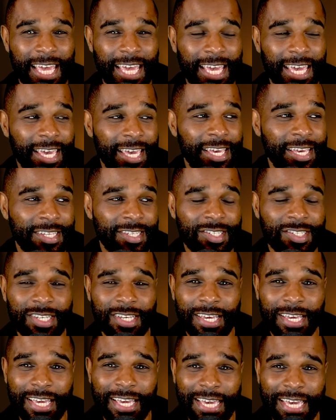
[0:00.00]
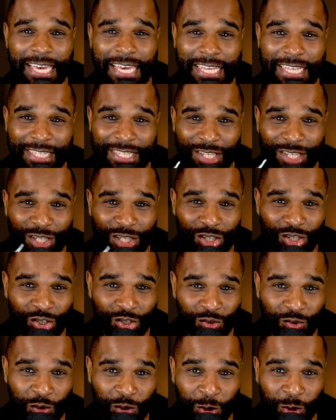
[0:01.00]
Is it
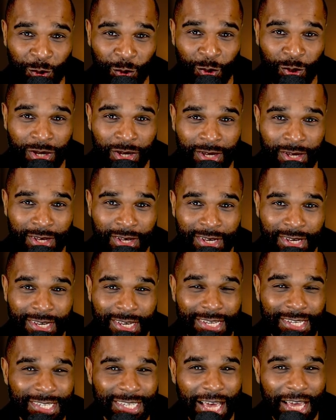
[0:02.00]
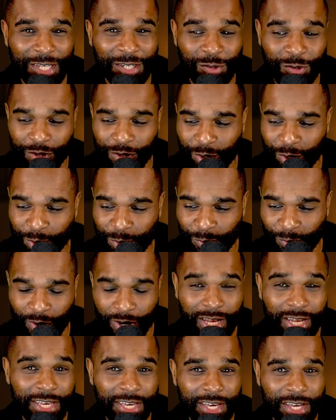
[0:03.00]
true? Is Adrian Newey
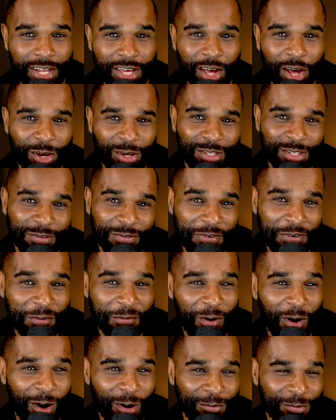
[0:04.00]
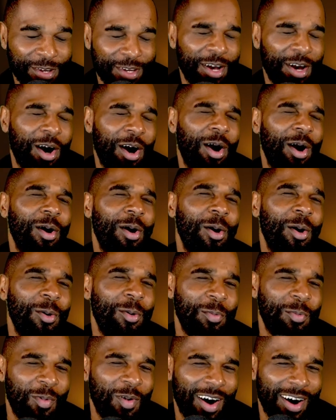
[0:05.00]
really going to go to Ferrari?
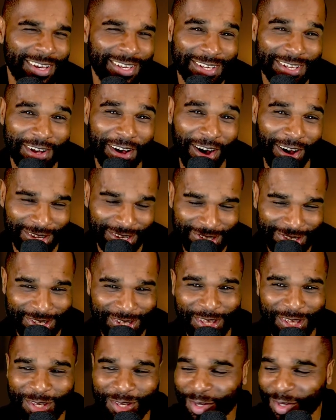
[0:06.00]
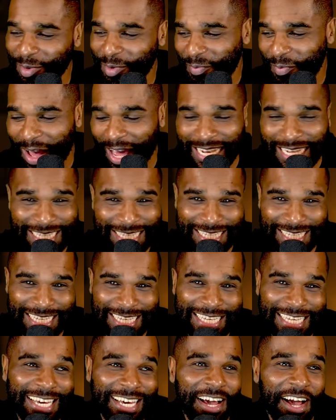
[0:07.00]
Oh my gosh, the
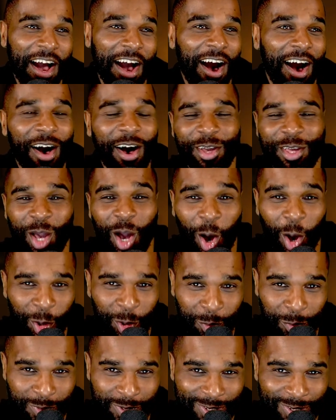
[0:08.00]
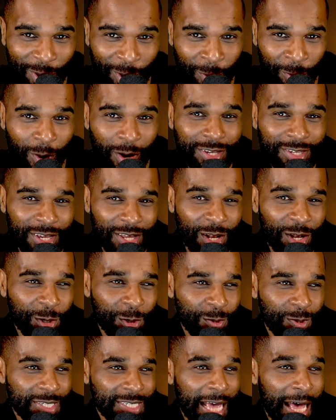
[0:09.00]
humanity. I hope so as a
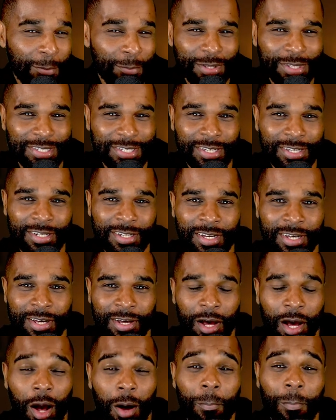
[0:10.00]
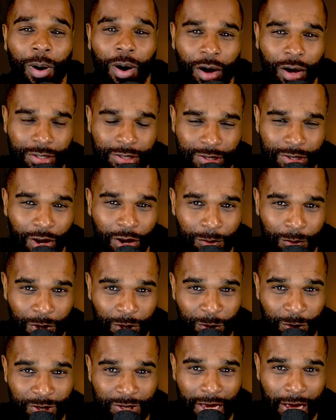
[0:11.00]
Lewis Hamilton, a part time
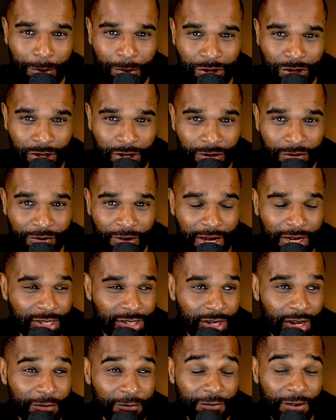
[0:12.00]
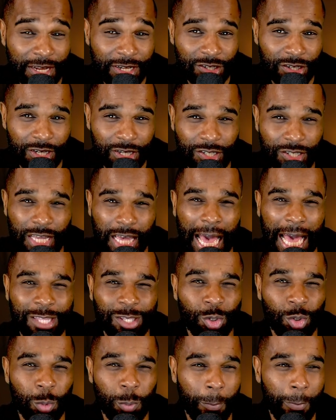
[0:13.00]
Lewis Hamilton evangelist. Can
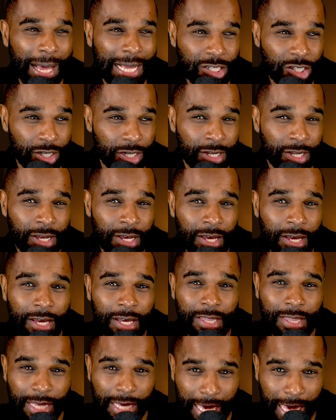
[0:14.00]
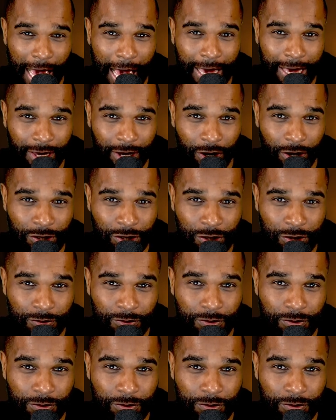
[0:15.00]
you imagine the chaos?